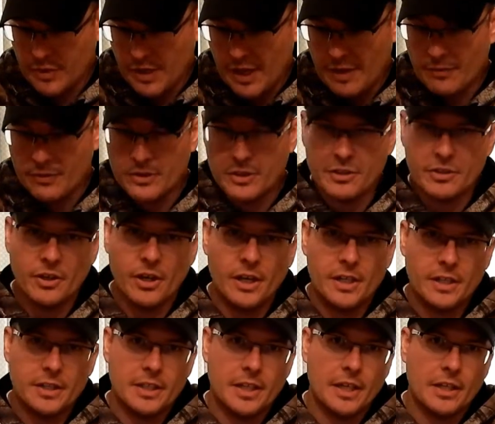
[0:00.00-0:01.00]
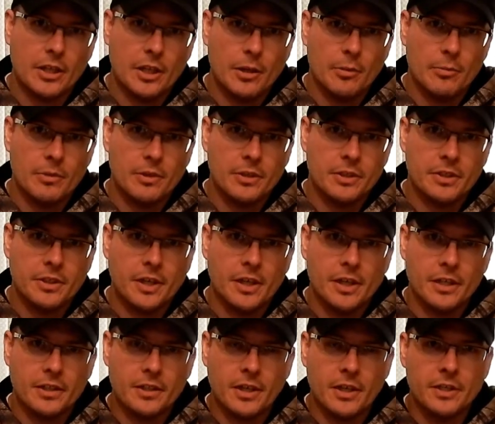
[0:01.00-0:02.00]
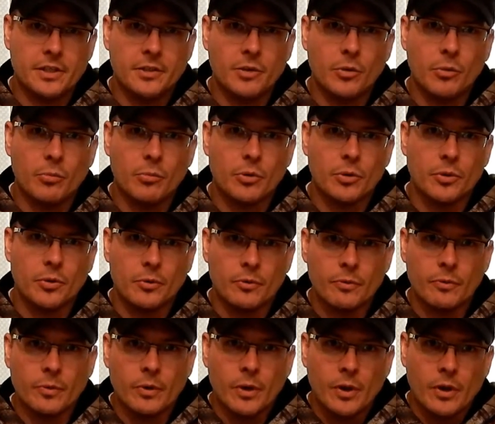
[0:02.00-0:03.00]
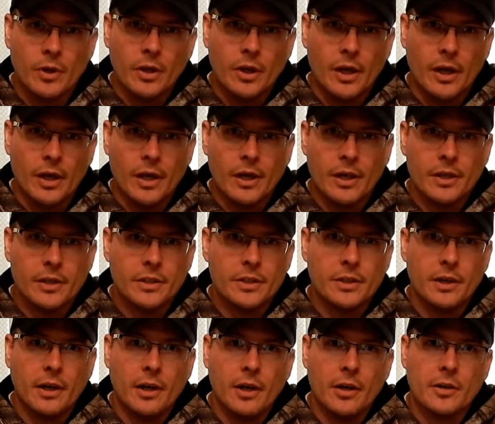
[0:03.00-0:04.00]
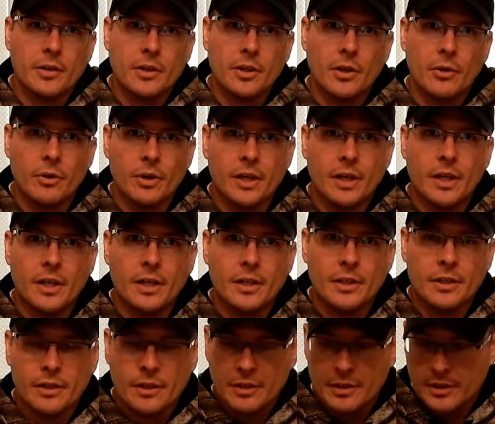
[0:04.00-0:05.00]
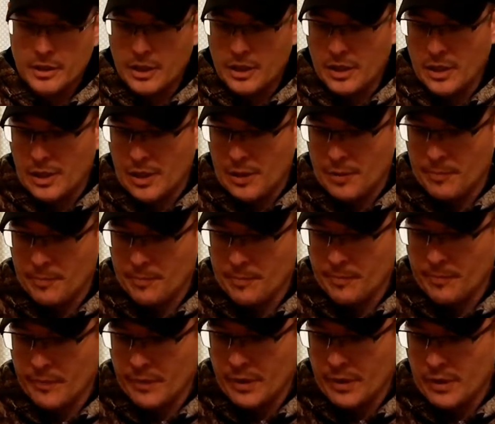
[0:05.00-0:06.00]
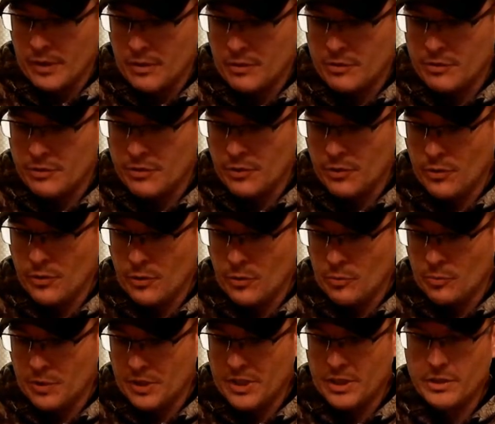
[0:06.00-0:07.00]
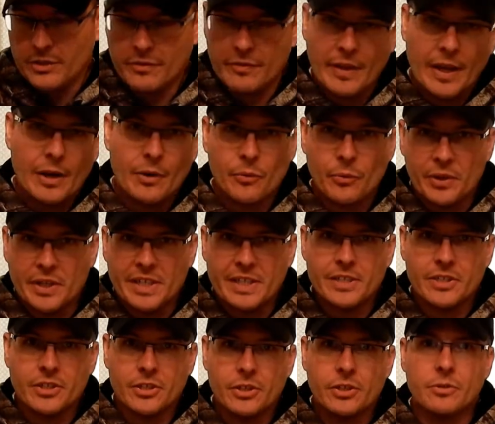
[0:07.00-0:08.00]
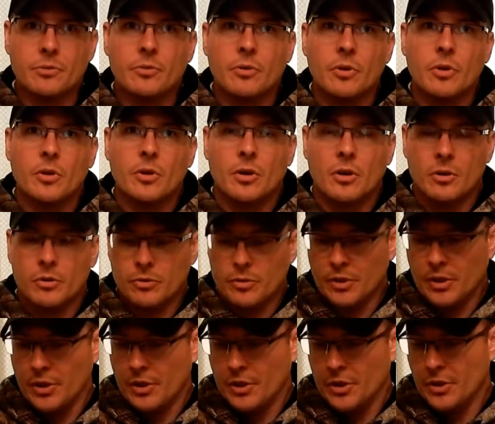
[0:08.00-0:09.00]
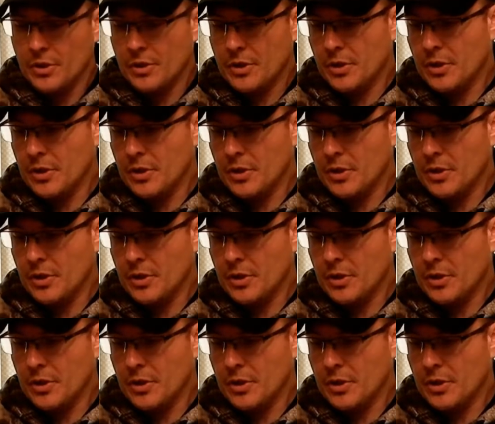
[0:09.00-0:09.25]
have a design that they claim is anti-tilt proof, and you know, again, so because of that reason, you know,